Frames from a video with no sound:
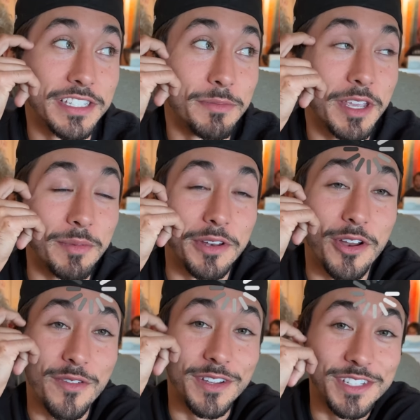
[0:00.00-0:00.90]
It's making me
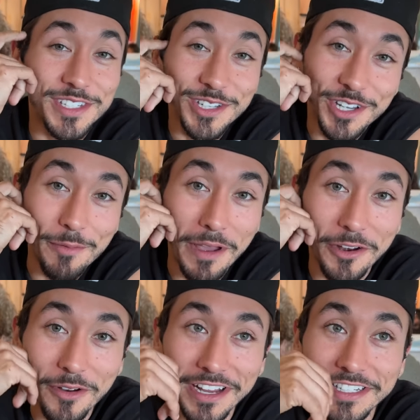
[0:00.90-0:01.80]
nervous. She's looking
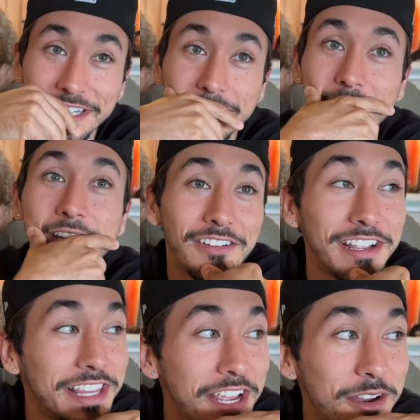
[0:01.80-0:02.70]
my direction.
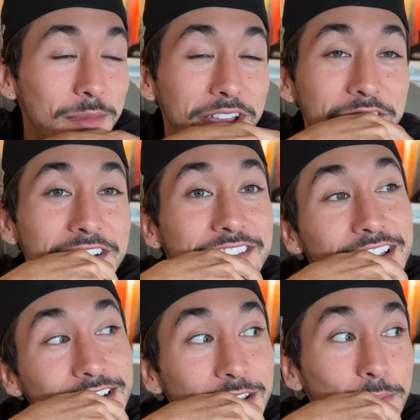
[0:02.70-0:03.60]
Right there, man, right
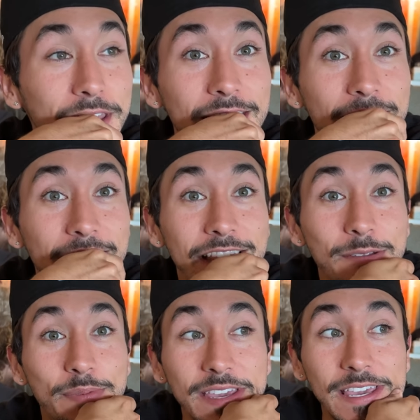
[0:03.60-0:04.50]
there. With the bandana? In
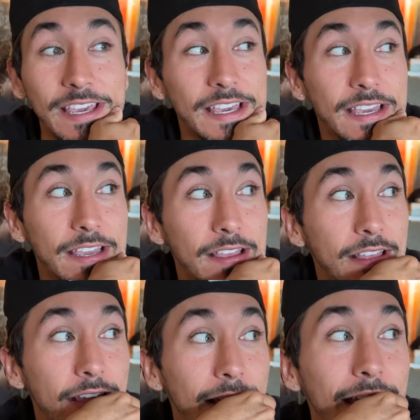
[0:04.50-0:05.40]
the pink. The pink. With the
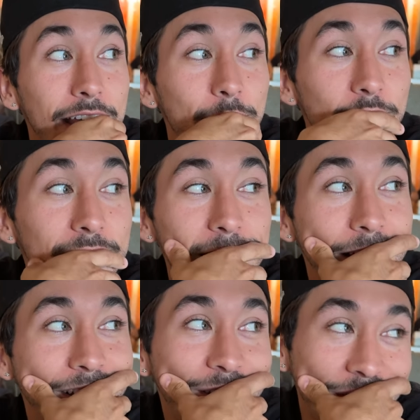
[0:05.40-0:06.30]
bandana? Yeah, the
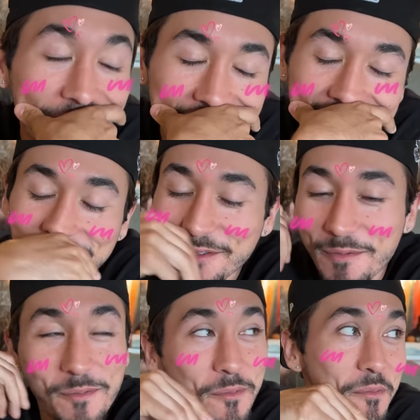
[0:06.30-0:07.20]
bandana. Oh.
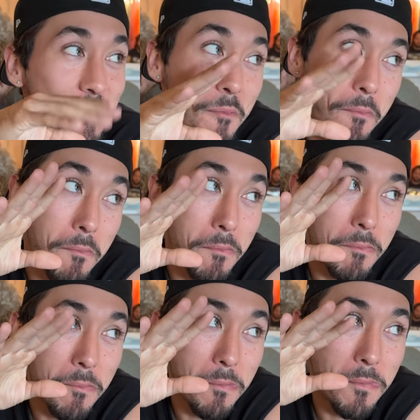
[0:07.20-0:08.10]
She got a
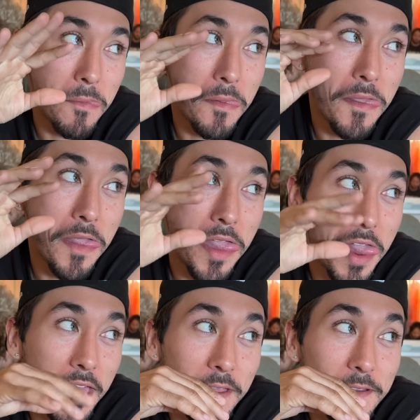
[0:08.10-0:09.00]
long neck to swallow
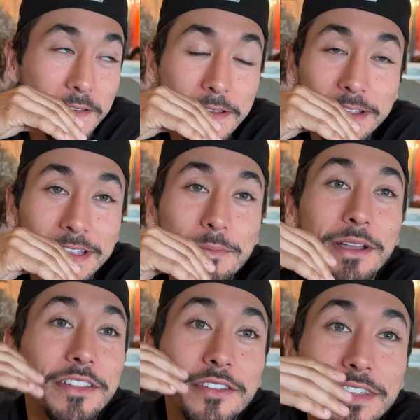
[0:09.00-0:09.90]
you whole.
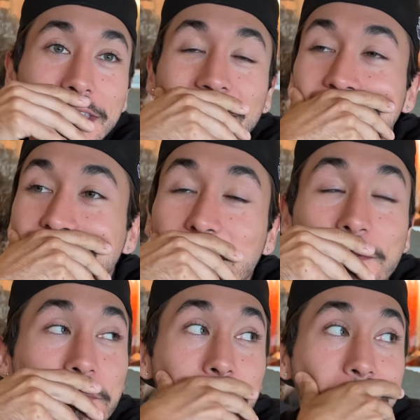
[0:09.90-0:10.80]
Come on, don't say that kind of stuff.